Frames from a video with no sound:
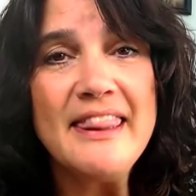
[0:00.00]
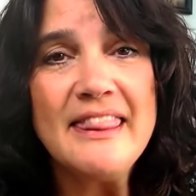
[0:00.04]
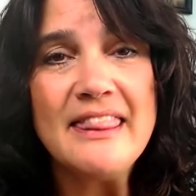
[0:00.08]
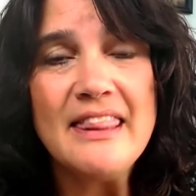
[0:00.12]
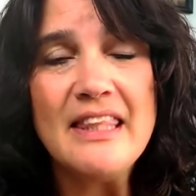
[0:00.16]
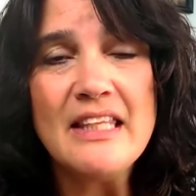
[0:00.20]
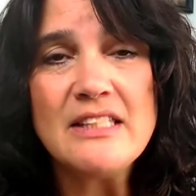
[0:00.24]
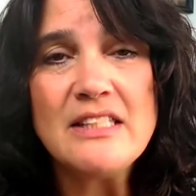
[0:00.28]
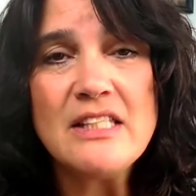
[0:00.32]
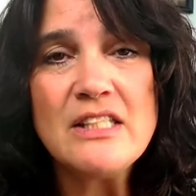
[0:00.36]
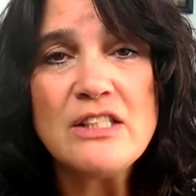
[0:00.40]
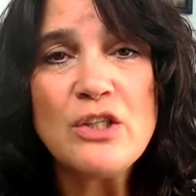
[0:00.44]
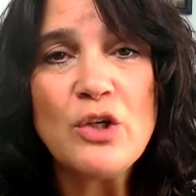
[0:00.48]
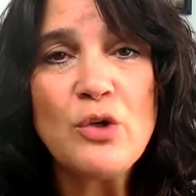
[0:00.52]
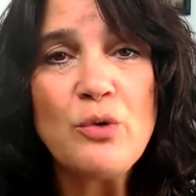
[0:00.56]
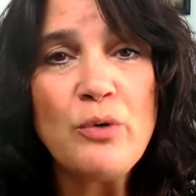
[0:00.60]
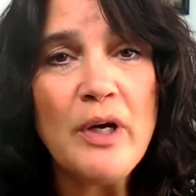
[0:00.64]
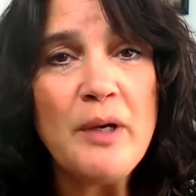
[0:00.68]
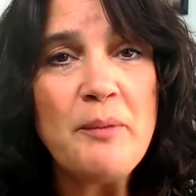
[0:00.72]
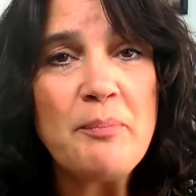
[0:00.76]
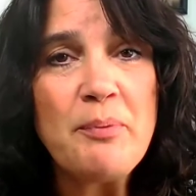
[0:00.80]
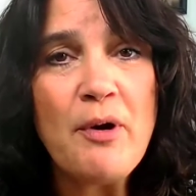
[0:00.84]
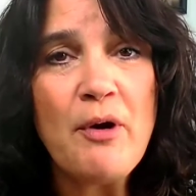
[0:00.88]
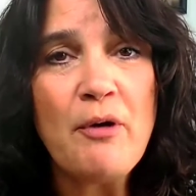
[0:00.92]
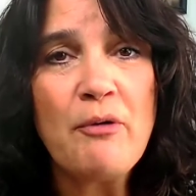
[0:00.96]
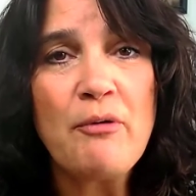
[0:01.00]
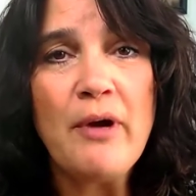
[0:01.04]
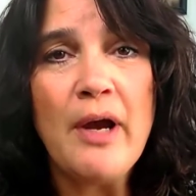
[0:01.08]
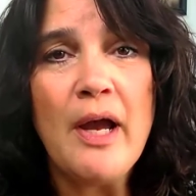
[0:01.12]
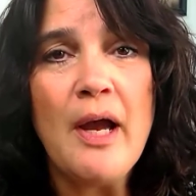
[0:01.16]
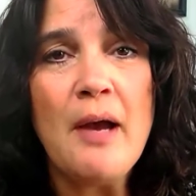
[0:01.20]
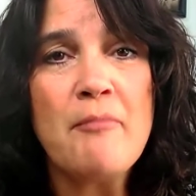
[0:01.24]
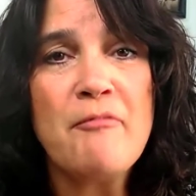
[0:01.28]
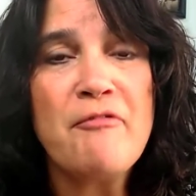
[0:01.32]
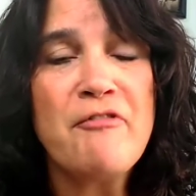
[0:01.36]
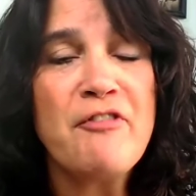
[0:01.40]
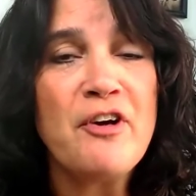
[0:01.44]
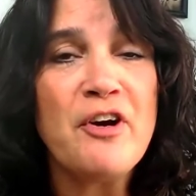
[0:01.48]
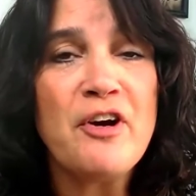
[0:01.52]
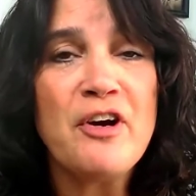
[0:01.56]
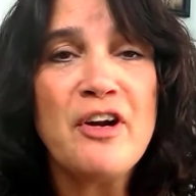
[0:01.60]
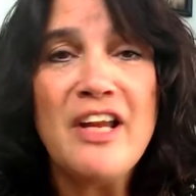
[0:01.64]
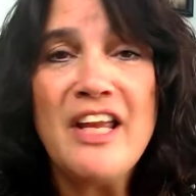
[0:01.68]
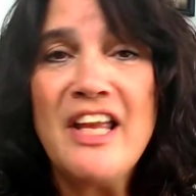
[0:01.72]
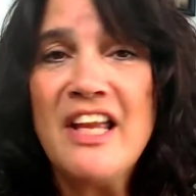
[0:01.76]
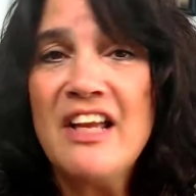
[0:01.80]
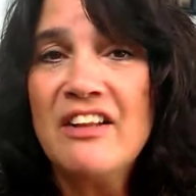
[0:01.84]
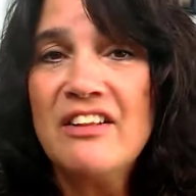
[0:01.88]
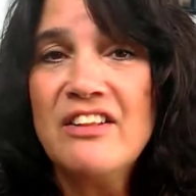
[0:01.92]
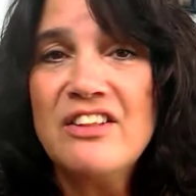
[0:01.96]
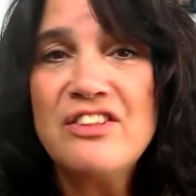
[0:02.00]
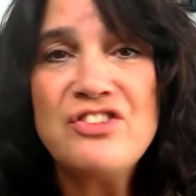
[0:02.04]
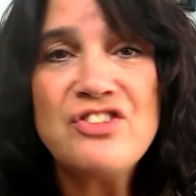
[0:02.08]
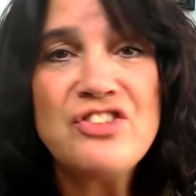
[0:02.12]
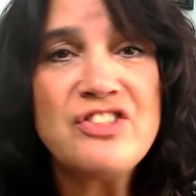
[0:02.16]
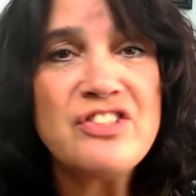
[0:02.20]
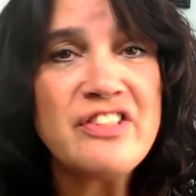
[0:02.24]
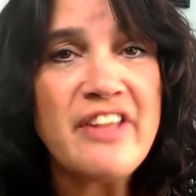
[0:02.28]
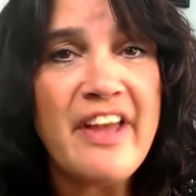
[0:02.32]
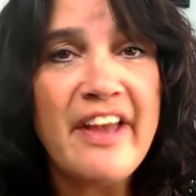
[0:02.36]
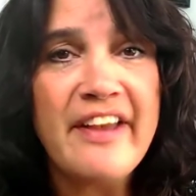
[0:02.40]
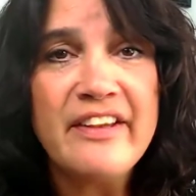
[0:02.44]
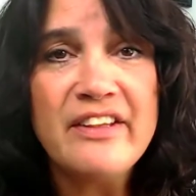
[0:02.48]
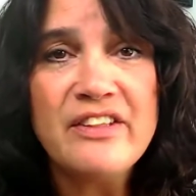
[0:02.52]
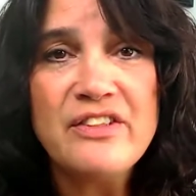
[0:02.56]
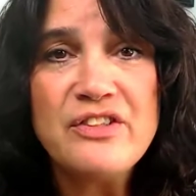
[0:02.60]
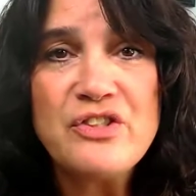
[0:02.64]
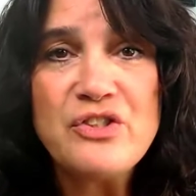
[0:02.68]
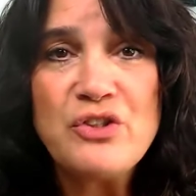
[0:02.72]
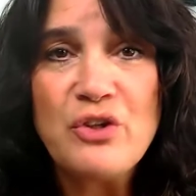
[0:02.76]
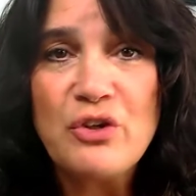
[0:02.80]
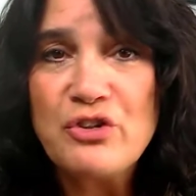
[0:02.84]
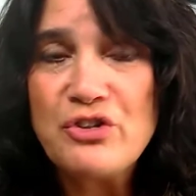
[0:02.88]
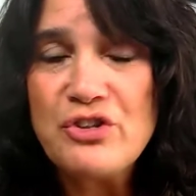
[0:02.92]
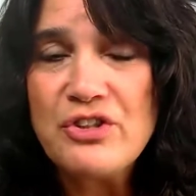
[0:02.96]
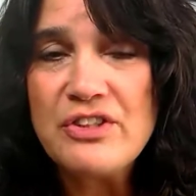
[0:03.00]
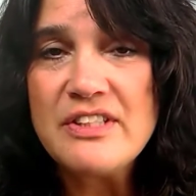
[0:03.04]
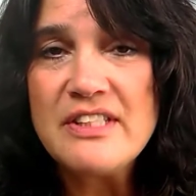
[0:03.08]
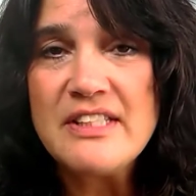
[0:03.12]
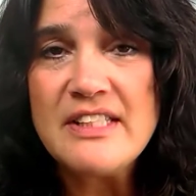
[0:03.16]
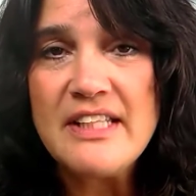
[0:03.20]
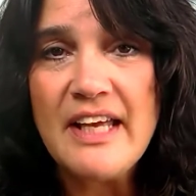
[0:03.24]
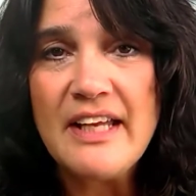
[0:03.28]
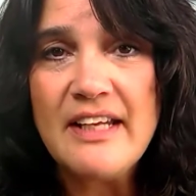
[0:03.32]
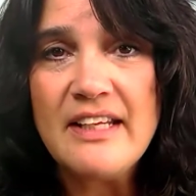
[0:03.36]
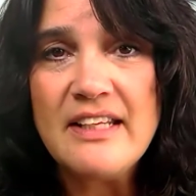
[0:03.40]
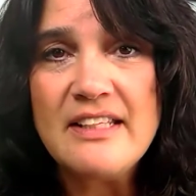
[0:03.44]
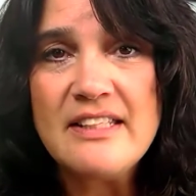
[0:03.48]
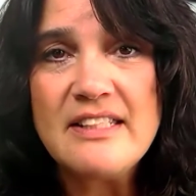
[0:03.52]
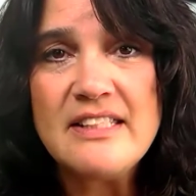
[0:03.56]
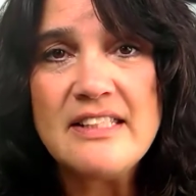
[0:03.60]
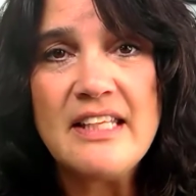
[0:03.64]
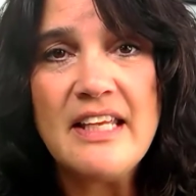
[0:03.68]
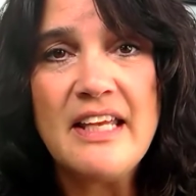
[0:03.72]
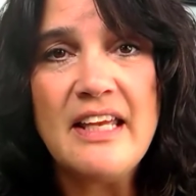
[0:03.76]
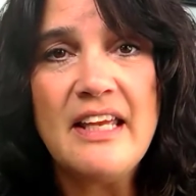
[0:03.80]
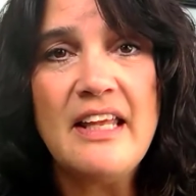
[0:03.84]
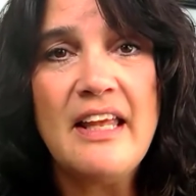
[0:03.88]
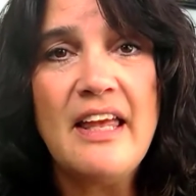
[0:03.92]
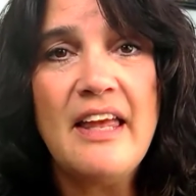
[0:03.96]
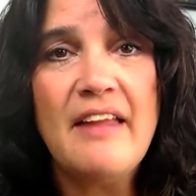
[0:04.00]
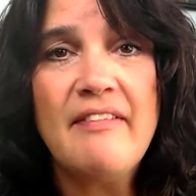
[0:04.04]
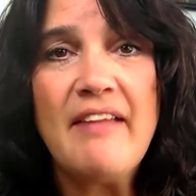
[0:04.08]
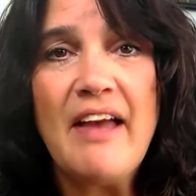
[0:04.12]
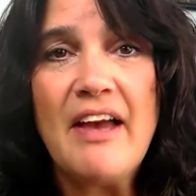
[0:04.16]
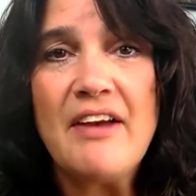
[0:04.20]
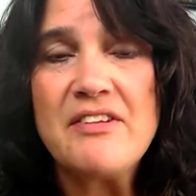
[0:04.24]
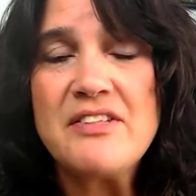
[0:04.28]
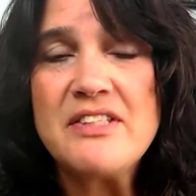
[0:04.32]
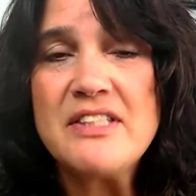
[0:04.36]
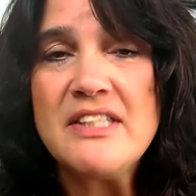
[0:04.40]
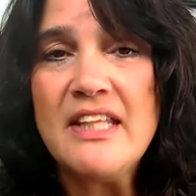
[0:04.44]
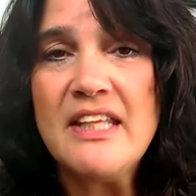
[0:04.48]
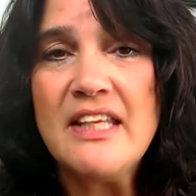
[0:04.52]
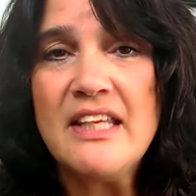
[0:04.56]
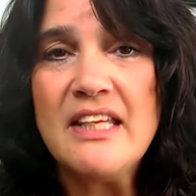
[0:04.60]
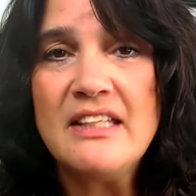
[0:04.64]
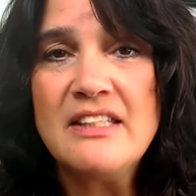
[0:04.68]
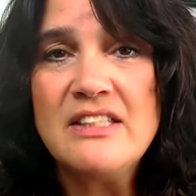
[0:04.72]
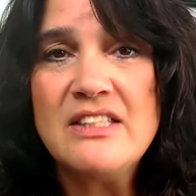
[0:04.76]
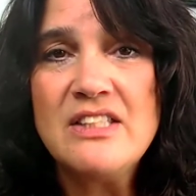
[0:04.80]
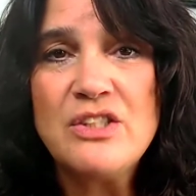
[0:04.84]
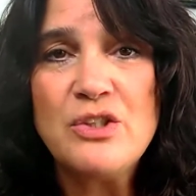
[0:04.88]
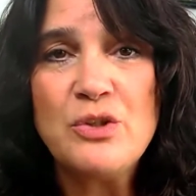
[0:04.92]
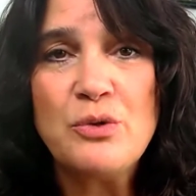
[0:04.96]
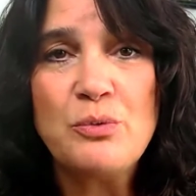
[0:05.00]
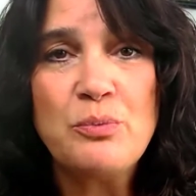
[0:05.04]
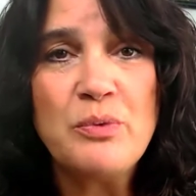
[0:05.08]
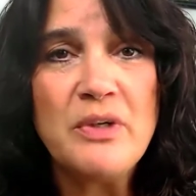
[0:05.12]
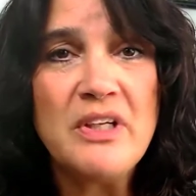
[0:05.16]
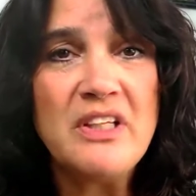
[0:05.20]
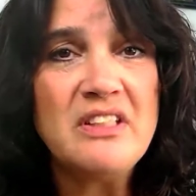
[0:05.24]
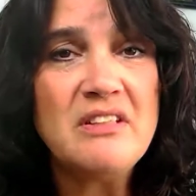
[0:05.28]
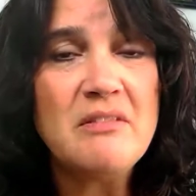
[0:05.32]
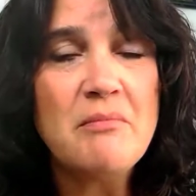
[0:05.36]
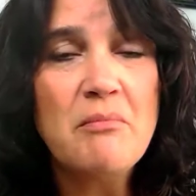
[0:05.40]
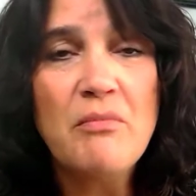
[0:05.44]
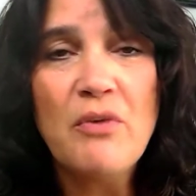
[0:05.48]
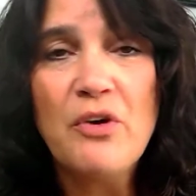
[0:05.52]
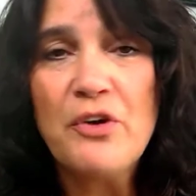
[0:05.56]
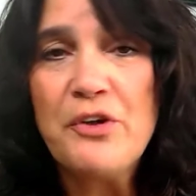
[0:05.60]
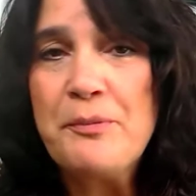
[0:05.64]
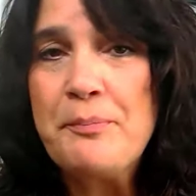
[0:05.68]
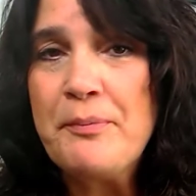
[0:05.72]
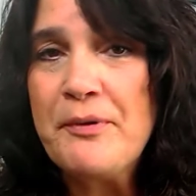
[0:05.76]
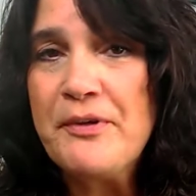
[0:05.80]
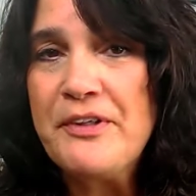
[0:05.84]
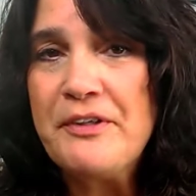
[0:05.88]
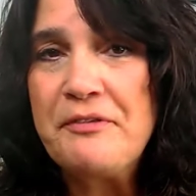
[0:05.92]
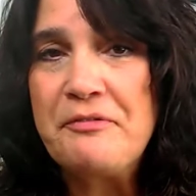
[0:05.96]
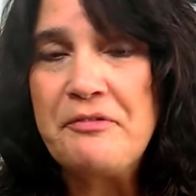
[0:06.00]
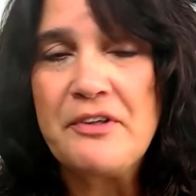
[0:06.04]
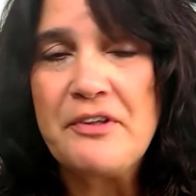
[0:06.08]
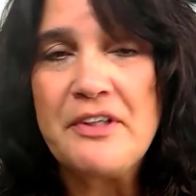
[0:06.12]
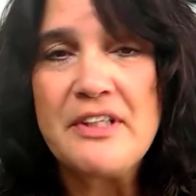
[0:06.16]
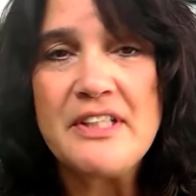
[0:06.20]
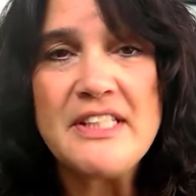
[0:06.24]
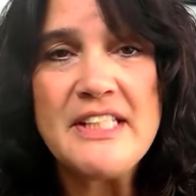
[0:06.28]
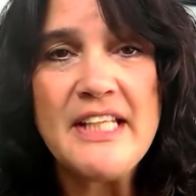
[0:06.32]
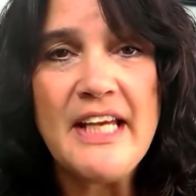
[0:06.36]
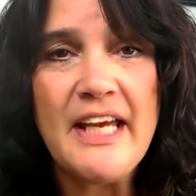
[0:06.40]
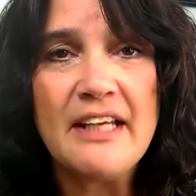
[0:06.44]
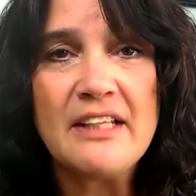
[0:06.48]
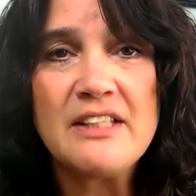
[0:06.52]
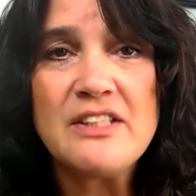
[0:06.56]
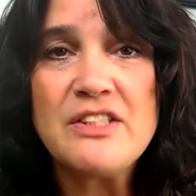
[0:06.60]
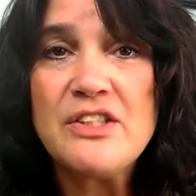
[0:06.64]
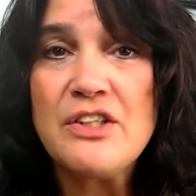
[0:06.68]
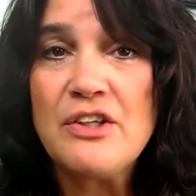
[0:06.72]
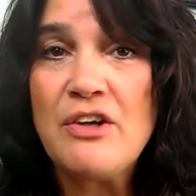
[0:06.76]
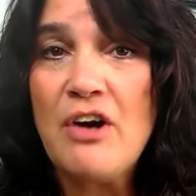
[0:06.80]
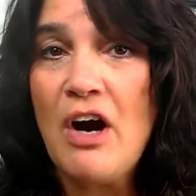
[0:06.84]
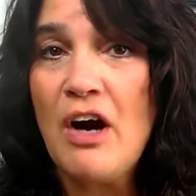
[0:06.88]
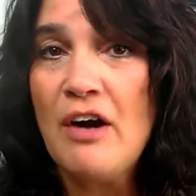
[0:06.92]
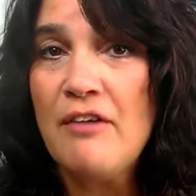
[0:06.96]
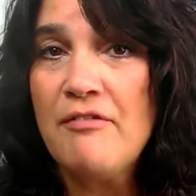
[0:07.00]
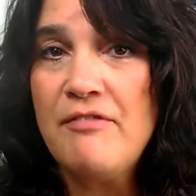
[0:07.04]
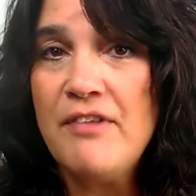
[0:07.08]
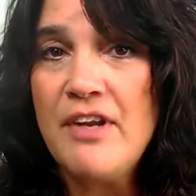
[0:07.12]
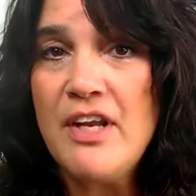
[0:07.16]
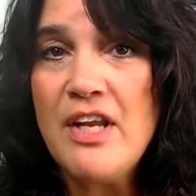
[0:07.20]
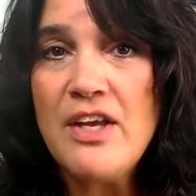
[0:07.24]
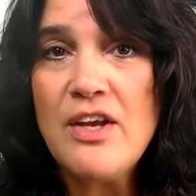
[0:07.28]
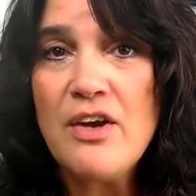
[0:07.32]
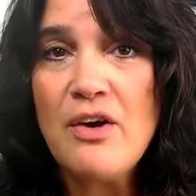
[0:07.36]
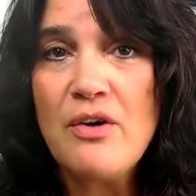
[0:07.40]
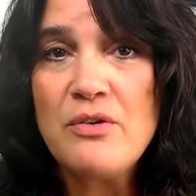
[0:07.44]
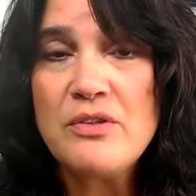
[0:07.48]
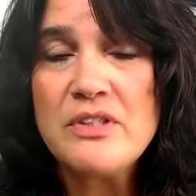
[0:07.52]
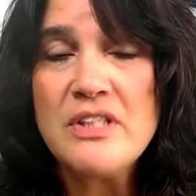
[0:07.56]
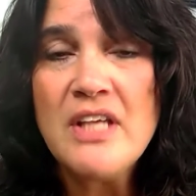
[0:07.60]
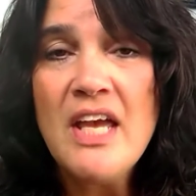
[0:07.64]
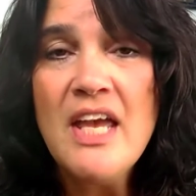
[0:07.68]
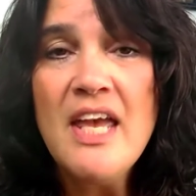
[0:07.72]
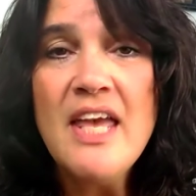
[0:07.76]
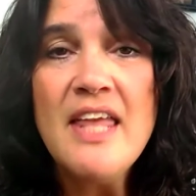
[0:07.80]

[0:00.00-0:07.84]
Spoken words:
this is a great program for English, science, social studies. It allows the kids to read multiple different texts. There are videos.